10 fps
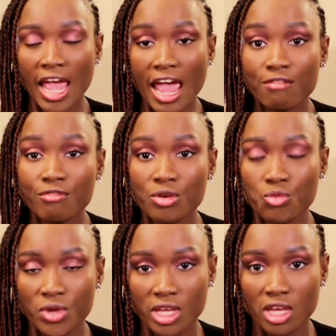every
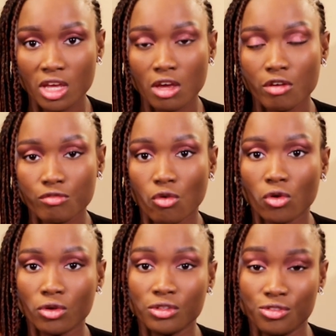week
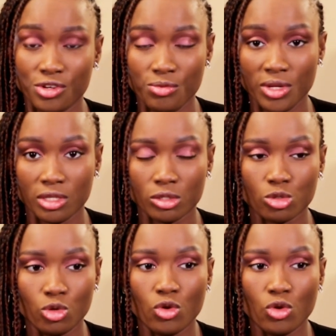for 3 weeks. So